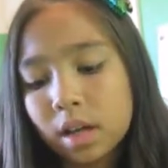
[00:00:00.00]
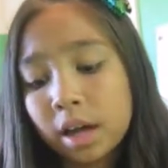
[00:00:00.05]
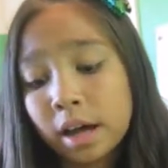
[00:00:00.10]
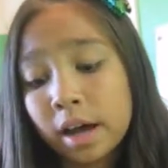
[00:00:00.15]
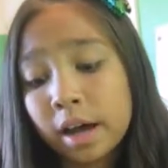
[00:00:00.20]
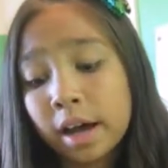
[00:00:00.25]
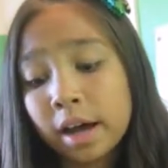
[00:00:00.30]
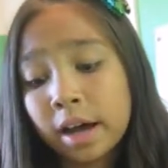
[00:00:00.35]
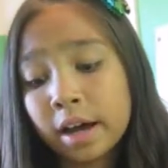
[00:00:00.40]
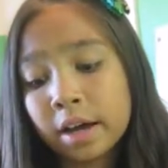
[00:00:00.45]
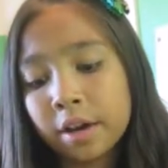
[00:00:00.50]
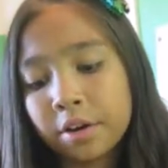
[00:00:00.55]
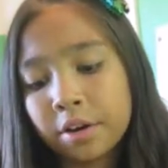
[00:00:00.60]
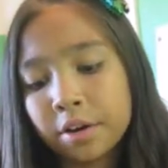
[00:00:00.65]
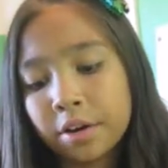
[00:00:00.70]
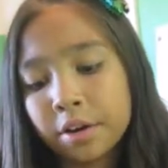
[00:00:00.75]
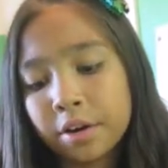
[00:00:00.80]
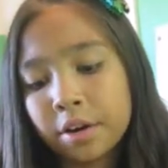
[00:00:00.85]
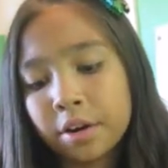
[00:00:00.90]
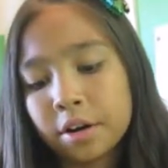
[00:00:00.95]
I
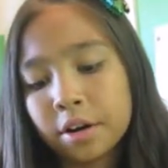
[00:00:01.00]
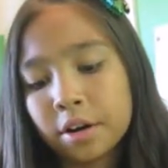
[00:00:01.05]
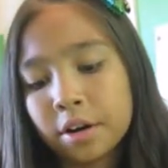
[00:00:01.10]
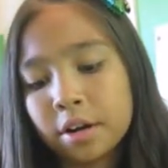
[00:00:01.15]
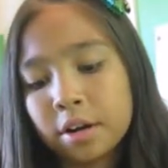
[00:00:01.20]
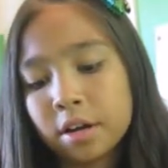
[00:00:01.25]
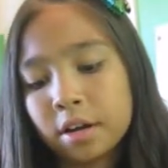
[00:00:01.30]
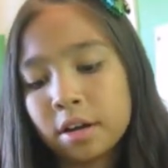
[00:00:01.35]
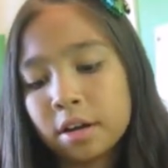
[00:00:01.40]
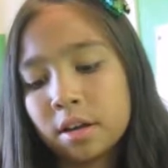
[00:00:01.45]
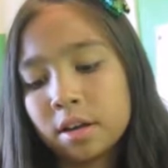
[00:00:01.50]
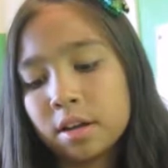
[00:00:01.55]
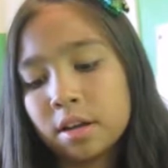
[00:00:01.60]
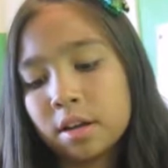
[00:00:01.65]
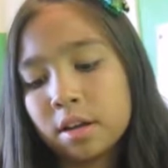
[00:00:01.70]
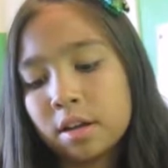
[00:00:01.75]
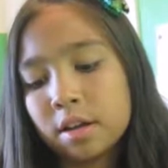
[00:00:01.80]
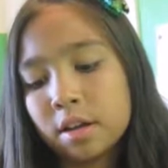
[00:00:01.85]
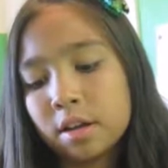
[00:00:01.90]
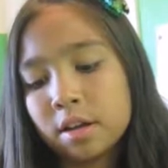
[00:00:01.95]
heard
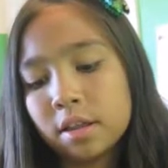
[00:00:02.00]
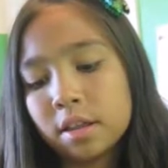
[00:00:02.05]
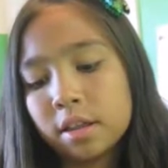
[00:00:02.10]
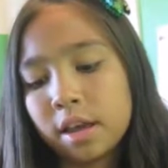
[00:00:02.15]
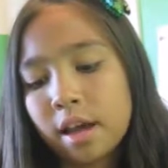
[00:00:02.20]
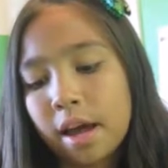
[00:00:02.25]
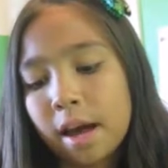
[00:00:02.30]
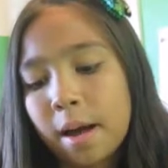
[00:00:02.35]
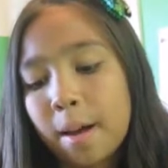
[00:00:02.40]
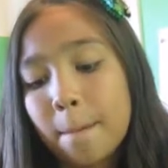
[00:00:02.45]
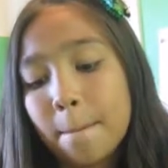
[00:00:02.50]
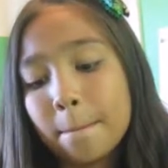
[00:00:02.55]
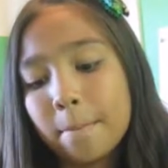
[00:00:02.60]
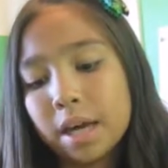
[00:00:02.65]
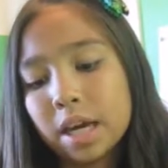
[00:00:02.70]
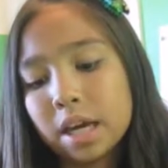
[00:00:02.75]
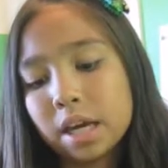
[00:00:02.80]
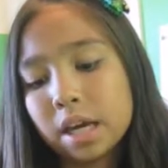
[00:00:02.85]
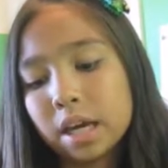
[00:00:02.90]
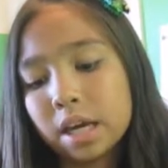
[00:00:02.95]
that
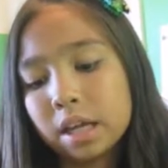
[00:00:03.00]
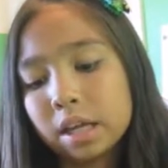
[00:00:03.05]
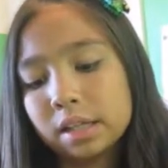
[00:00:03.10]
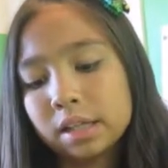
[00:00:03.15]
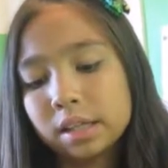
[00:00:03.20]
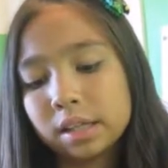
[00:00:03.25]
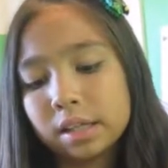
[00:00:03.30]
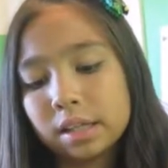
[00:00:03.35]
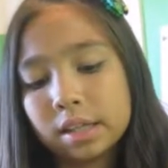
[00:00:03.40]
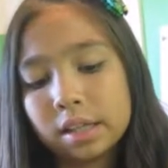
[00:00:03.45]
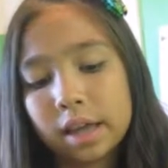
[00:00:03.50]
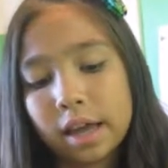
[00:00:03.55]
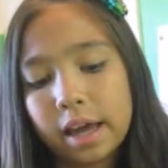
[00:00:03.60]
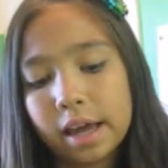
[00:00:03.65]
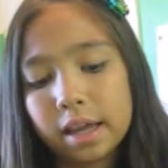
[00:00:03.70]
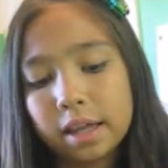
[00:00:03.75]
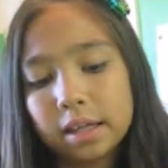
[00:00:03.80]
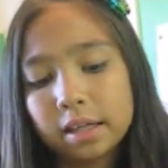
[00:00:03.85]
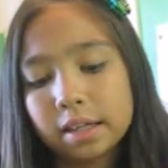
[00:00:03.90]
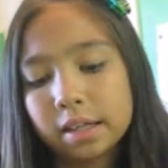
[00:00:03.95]
Megan's
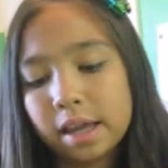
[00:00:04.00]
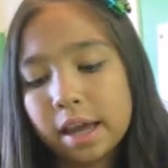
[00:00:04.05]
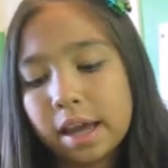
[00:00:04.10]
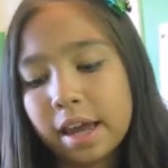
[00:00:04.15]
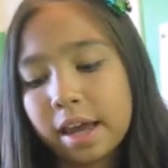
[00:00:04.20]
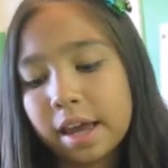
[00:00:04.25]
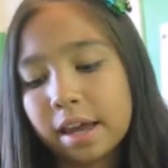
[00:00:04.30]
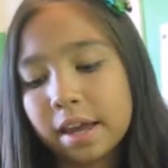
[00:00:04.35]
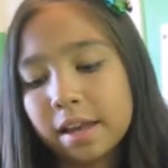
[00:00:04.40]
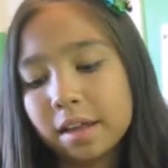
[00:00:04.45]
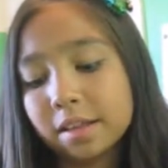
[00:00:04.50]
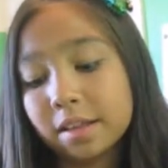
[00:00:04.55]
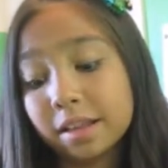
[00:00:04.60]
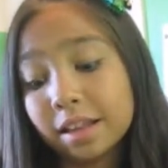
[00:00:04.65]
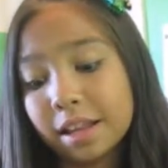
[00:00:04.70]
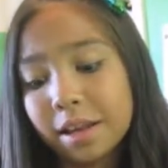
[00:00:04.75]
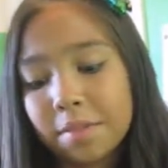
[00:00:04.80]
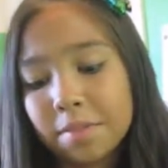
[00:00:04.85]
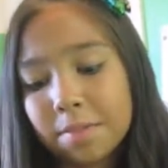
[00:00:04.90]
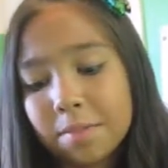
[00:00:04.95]
has a
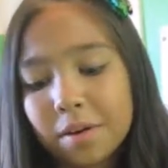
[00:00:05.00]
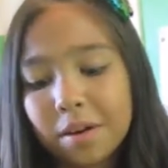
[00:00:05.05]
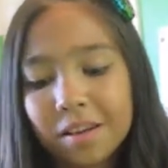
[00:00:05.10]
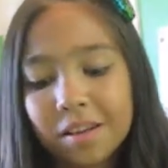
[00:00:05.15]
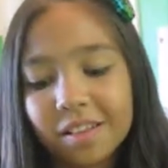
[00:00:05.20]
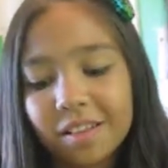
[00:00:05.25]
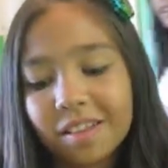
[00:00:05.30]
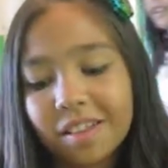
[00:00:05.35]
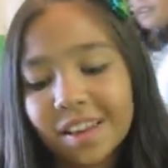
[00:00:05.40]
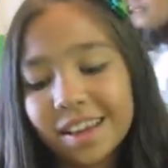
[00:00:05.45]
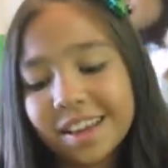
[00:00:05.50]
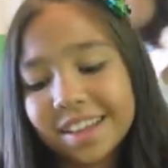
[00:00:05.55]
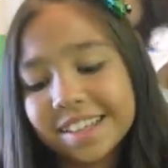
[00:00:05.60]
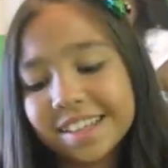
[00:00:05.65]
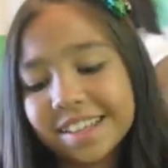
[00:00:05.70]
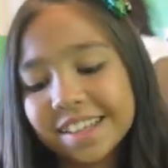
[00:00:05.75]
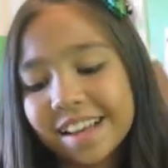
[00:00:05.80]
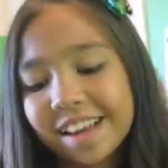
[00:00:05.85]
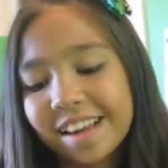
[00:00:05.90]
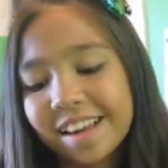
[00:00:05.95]
lip gloss
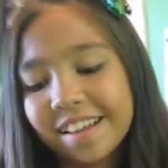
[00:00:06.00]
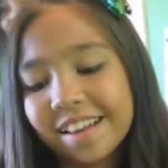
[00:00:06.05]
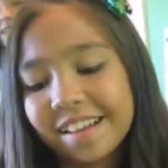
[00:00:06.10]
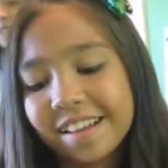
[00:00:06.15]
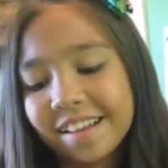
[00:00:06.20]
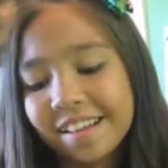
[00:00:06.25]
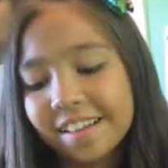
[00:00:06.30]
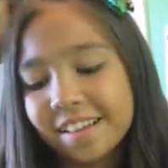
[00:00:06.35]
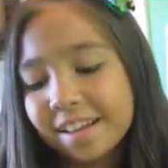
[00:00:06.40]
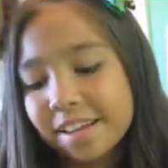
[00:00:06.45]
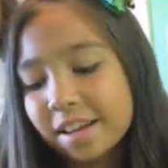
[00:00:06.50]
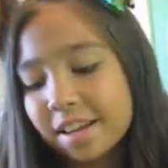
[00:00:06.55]
sale.